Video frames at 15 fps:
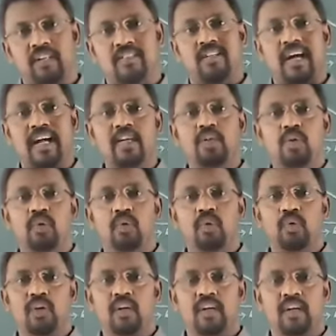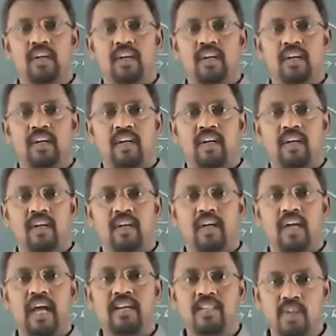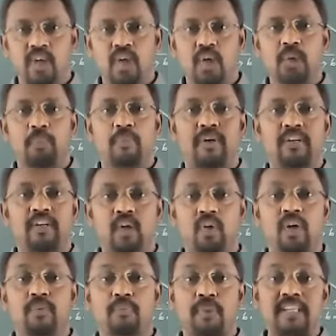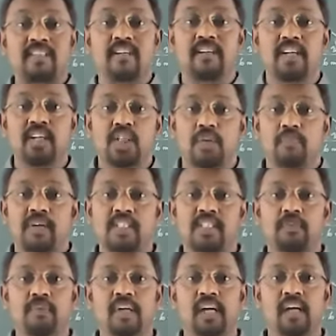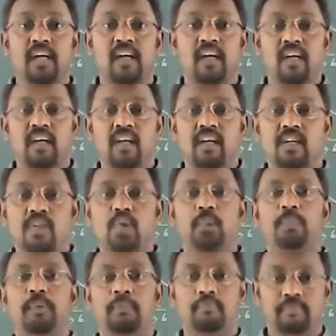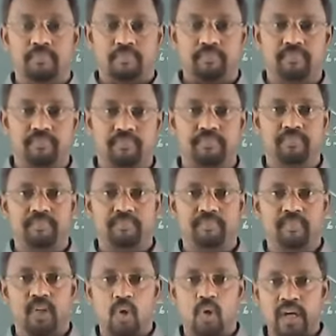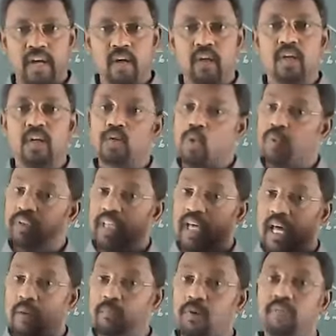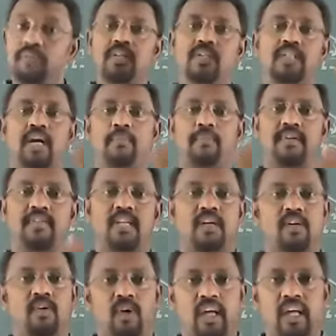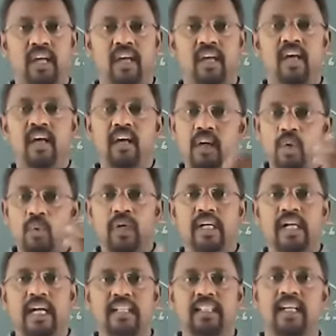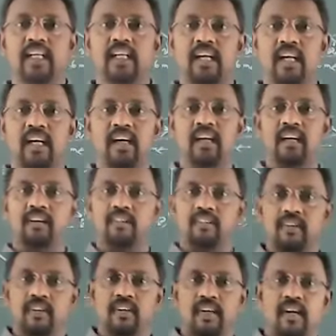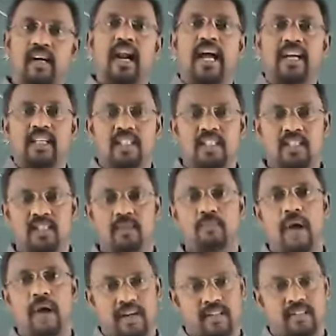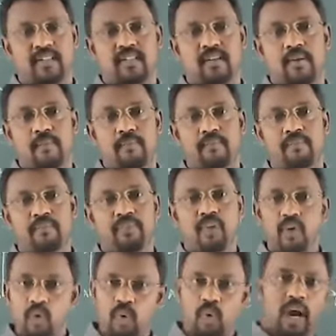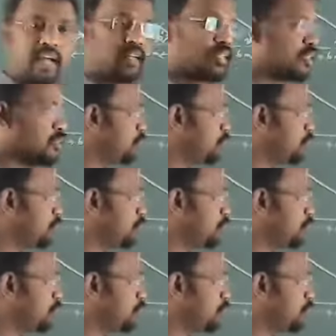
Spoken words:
Try to execute, your presentation must be super. Okay, so with the help of this statements, you will get that nice marks, right?